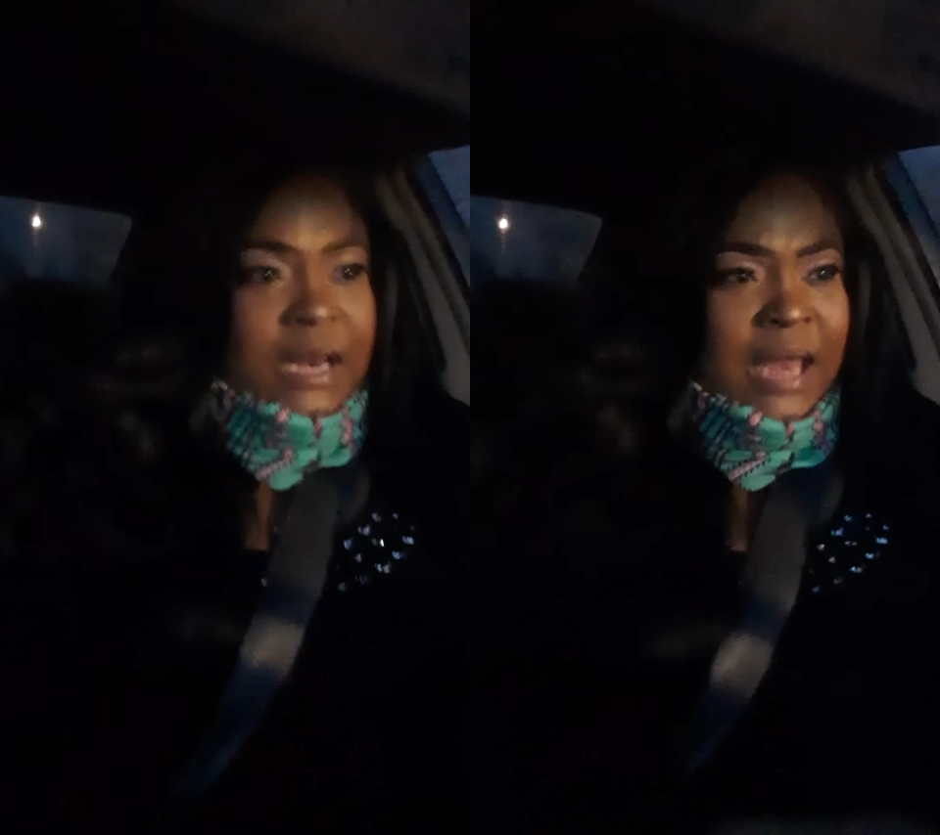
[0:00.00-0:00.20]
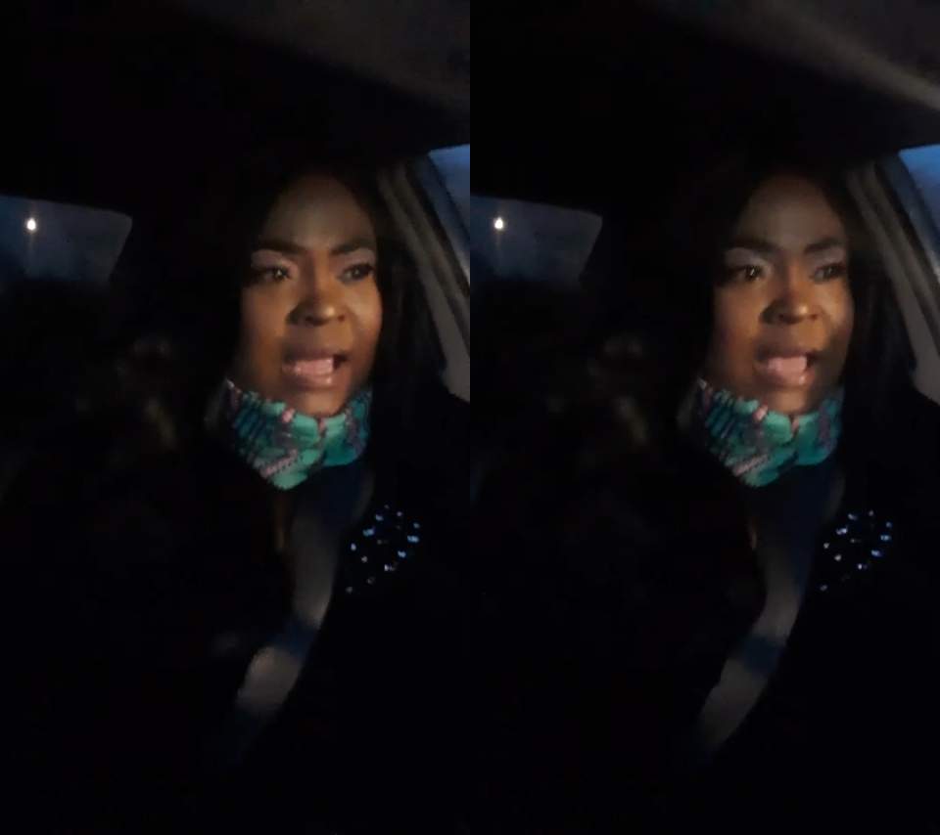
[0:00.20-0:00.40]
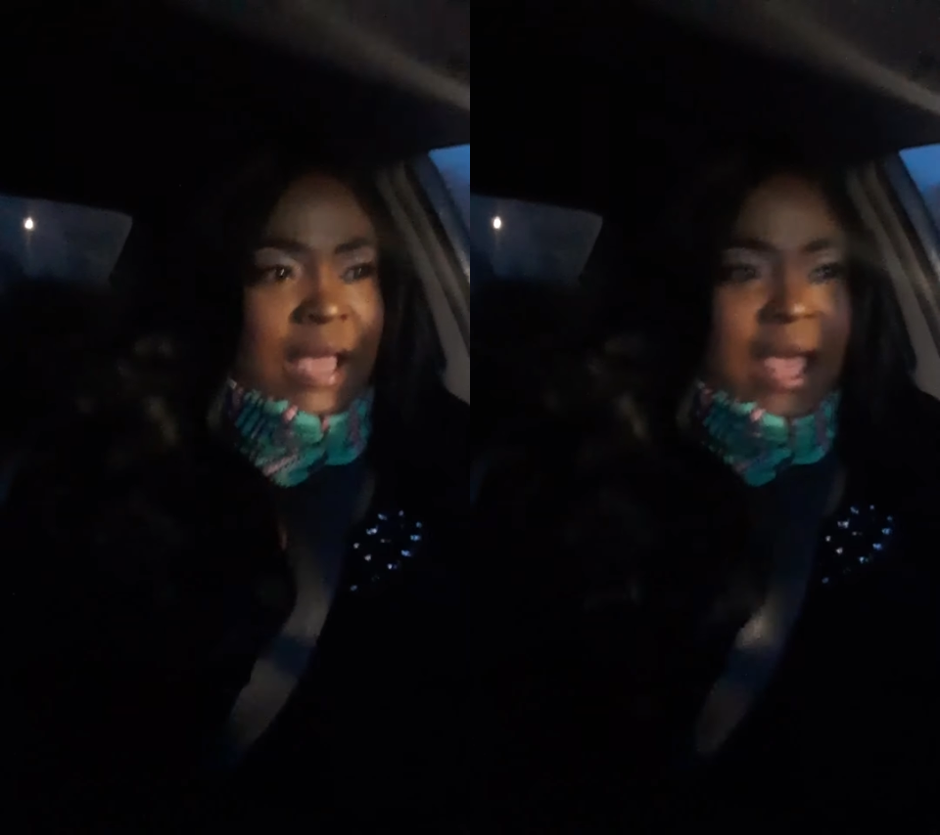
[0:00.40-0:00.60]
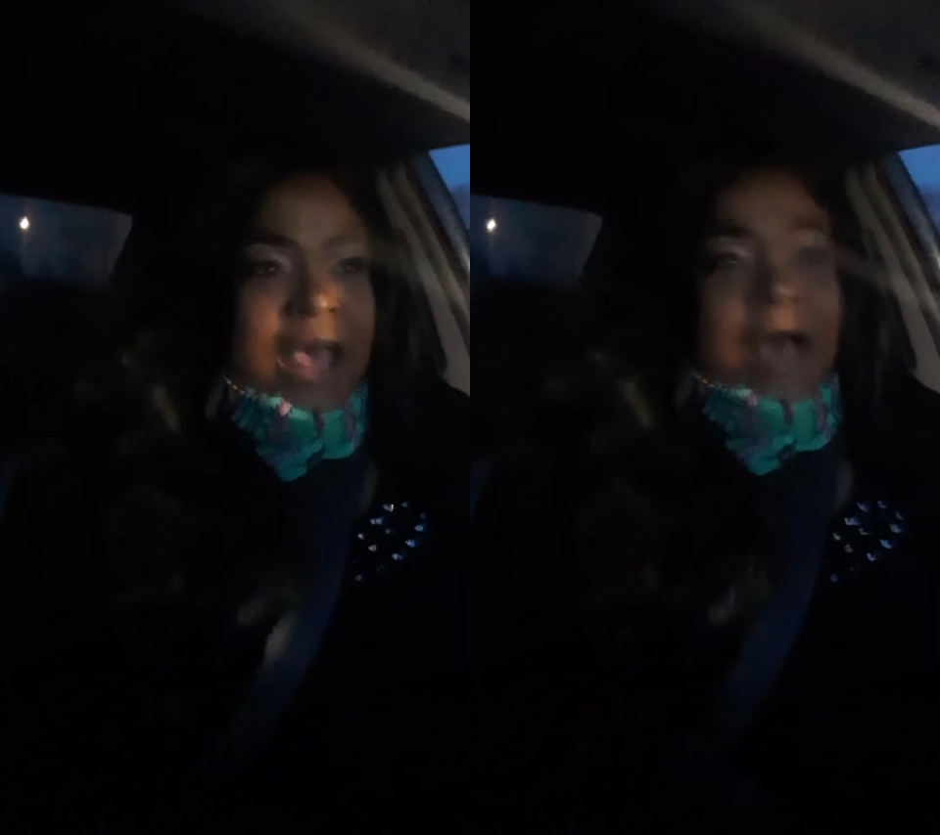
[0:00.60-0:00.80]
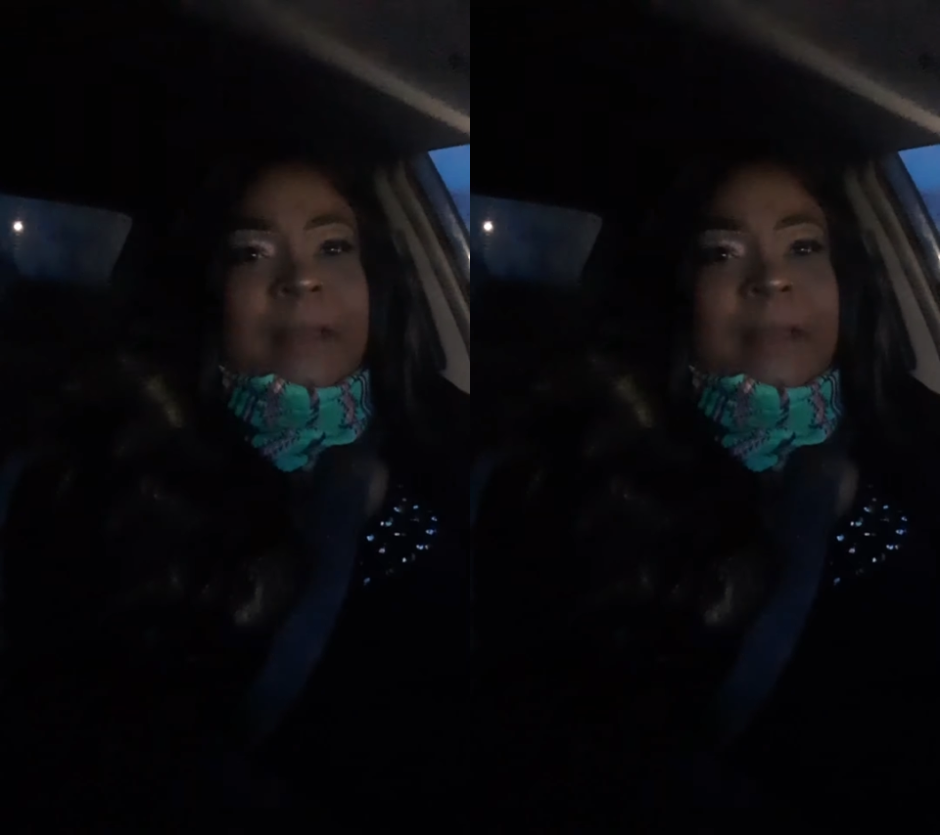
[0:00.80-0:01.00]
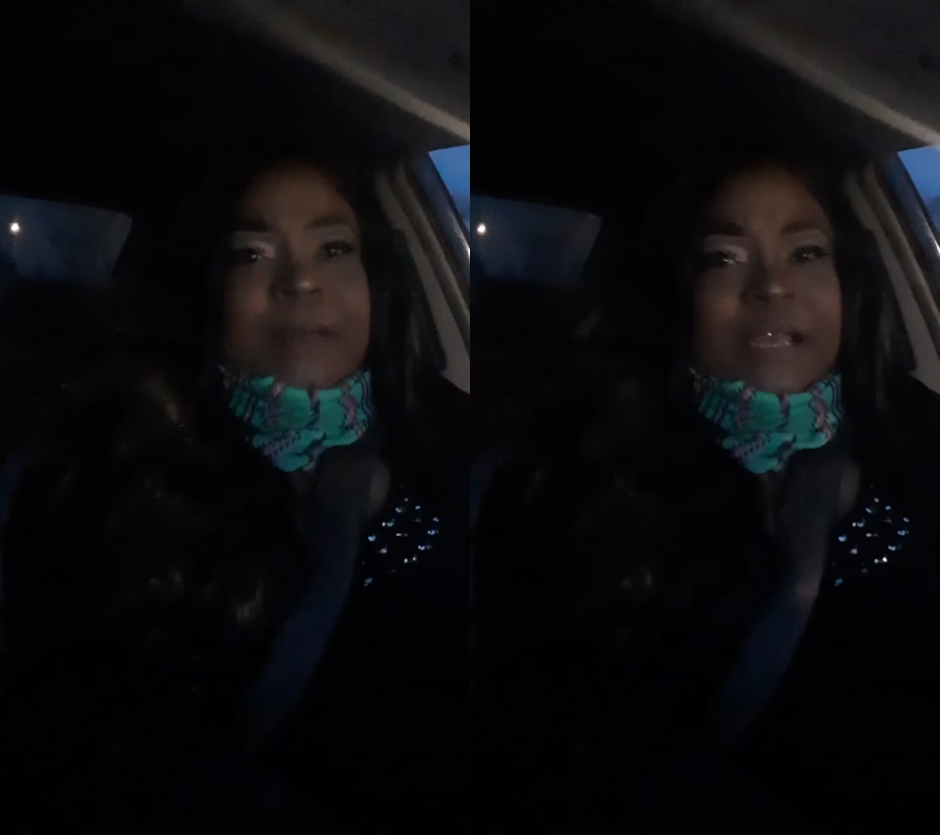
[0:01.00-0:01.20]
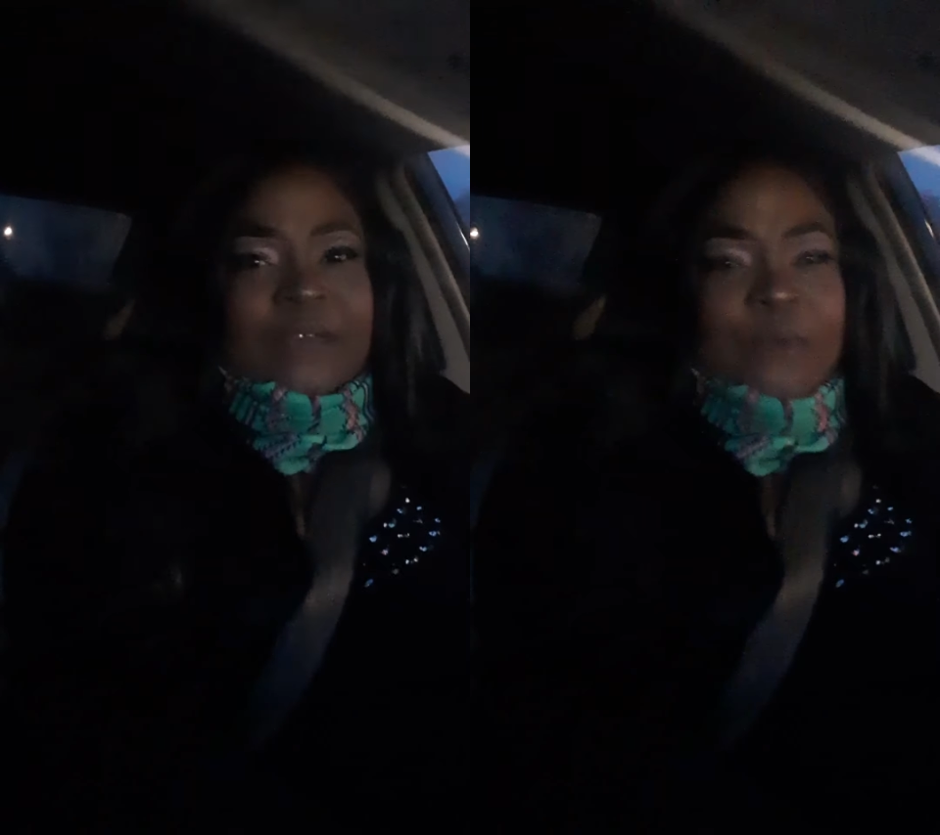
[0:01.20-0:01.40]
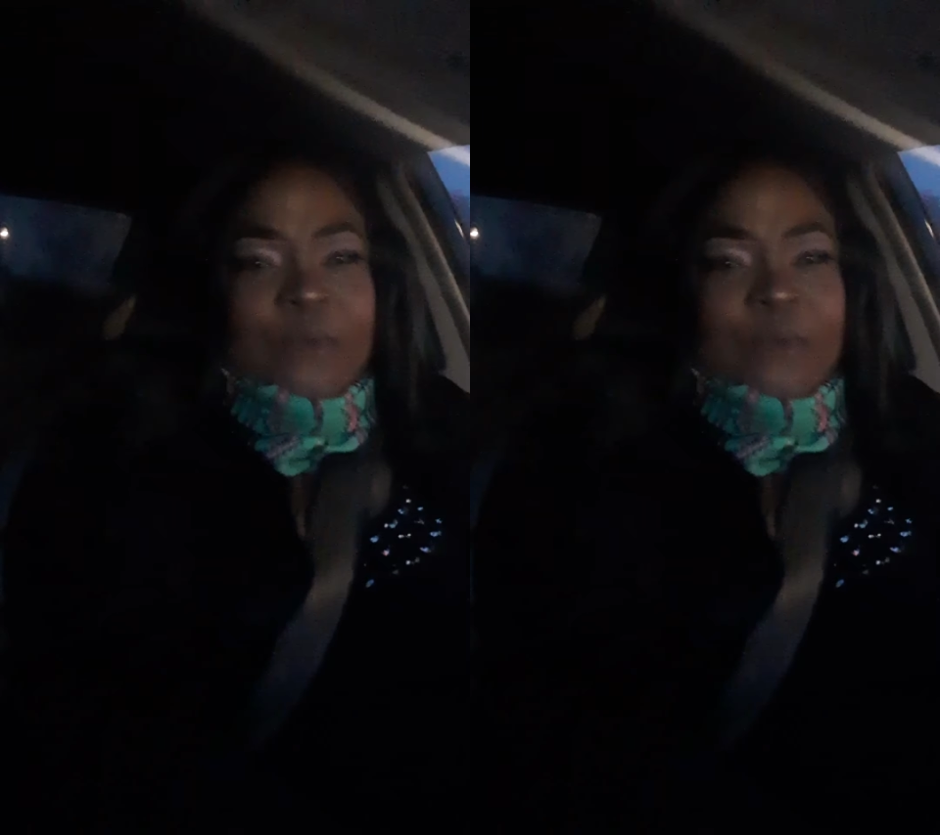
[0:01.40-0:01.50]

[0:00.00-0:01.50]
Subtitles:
Like, I'm about to give away